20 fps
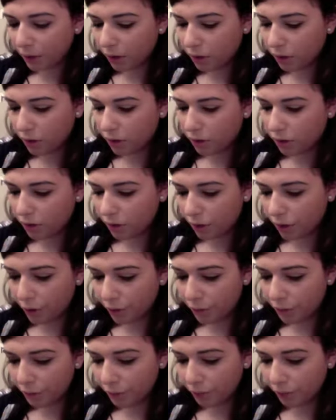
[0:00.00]
So
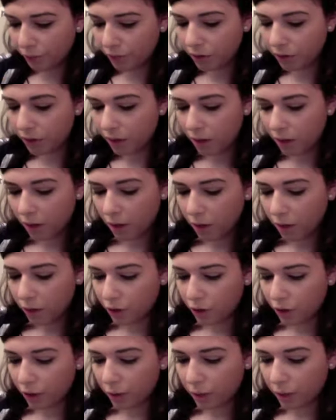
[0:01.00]
what
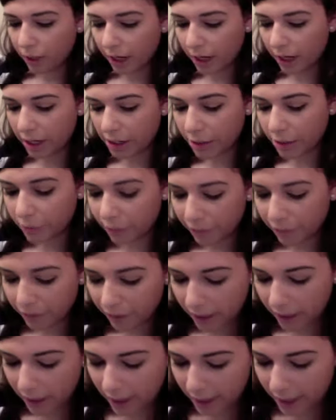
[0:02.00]
you're gonna want to do
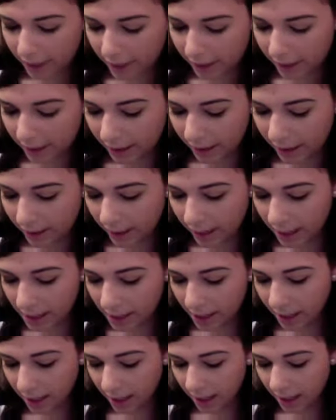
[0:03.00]
is
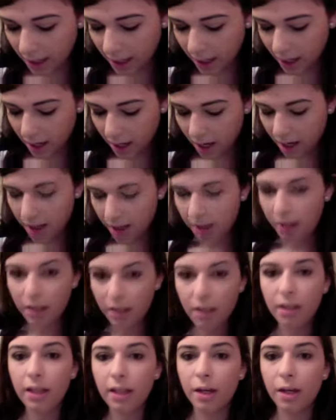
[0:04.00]
take
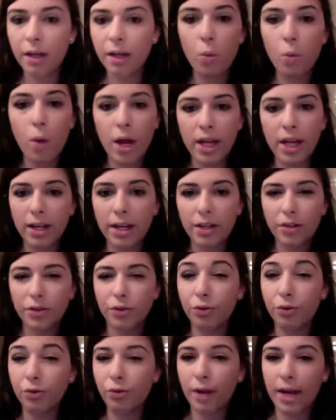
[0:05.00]
like a whitish
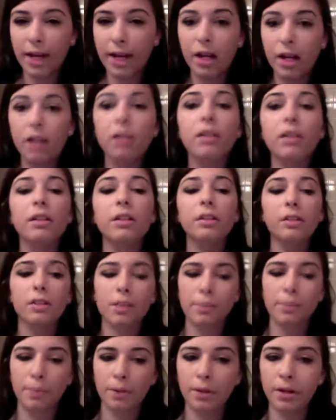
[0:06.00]
gray color
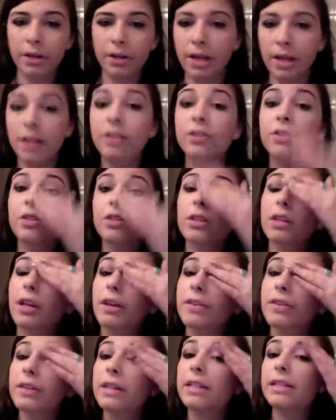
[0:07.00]
to put in just like
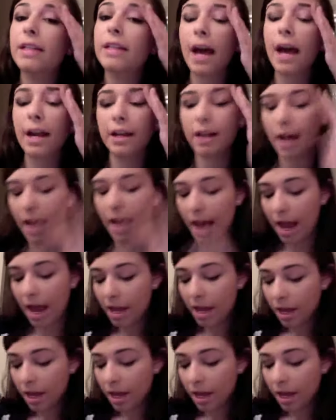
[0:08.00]
on the entire eye.